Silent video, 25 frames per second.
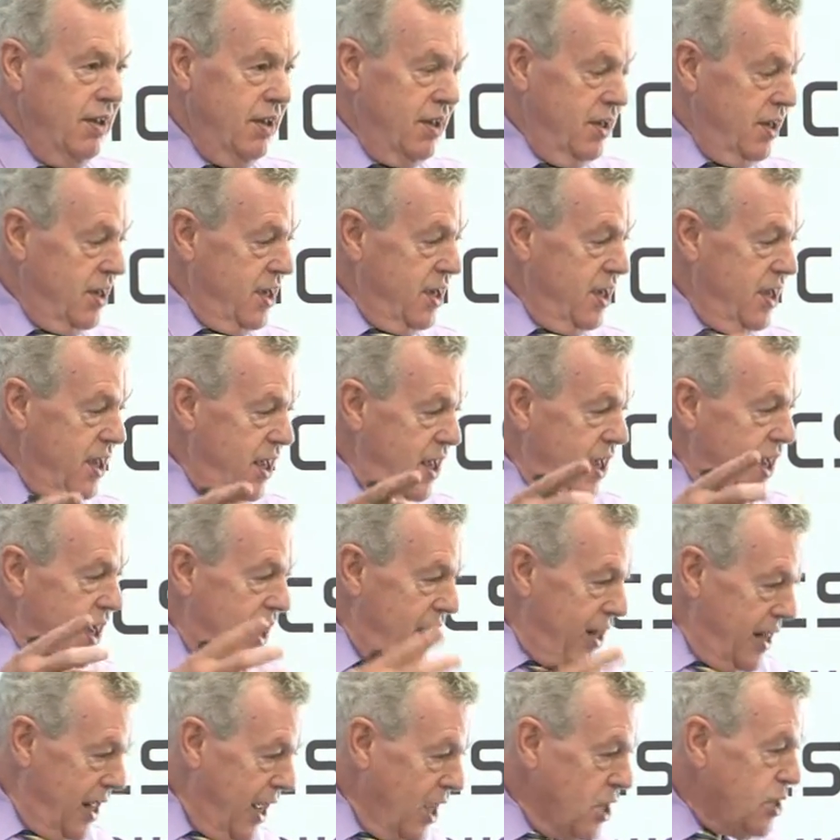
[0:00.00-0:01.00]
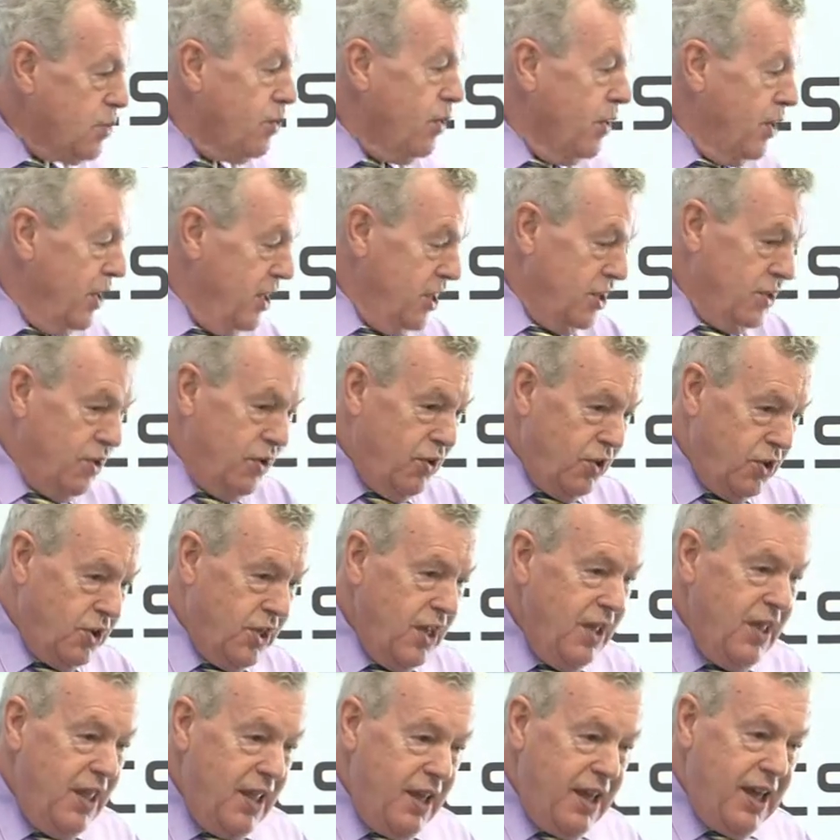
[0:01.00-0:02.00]
Okay, and that's what is, because
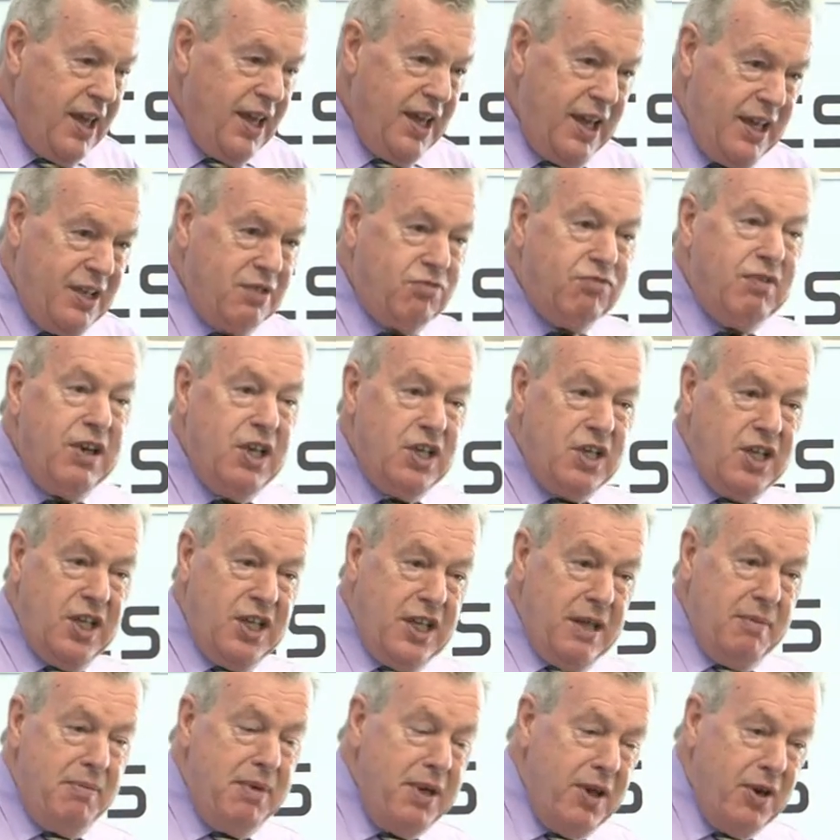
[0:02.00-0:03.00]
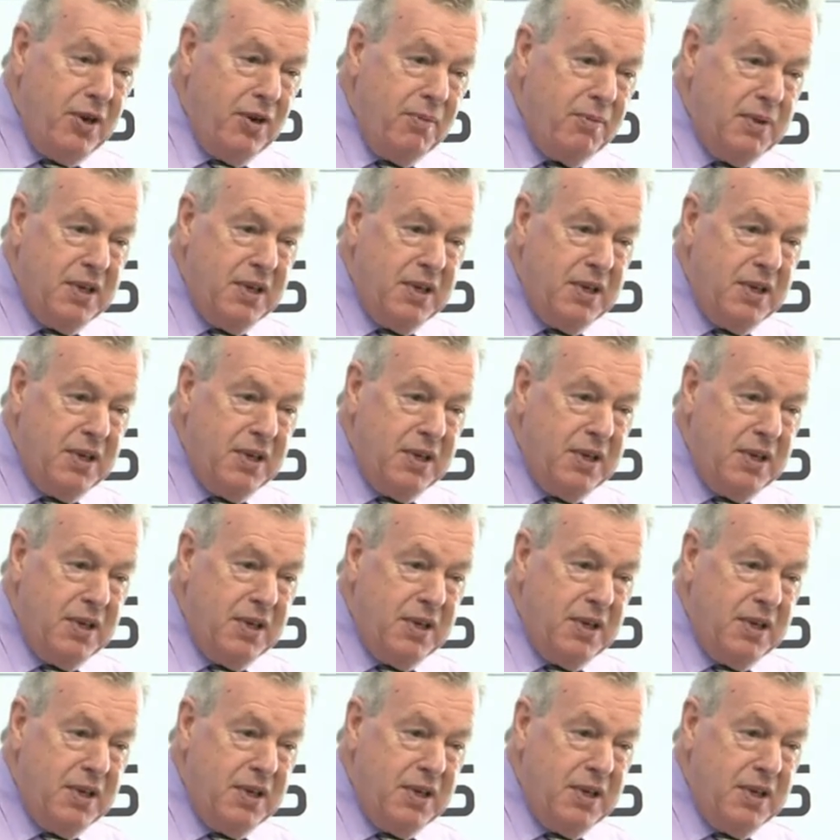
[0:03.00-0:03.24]
it's rich in the milk.